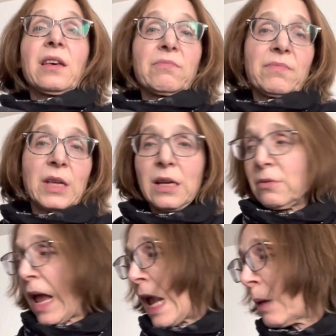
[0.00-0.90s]
the, you know,
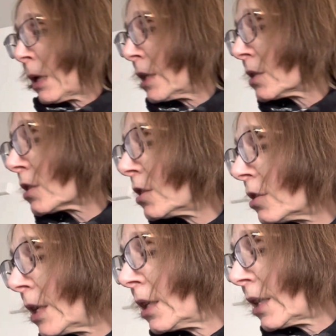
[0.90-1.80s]
eight minutes to
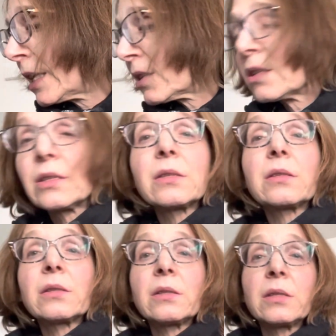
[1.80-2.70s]
do it. That's,
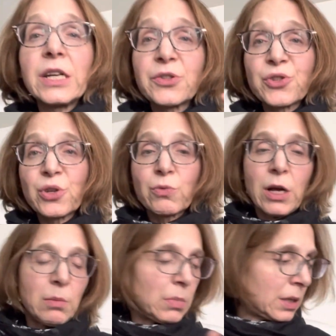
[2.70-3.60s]
there's the
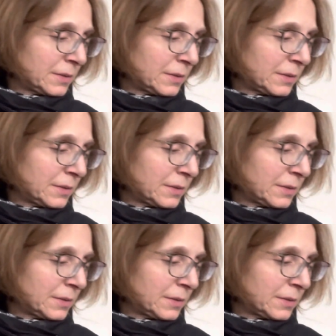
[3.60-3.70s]
rub.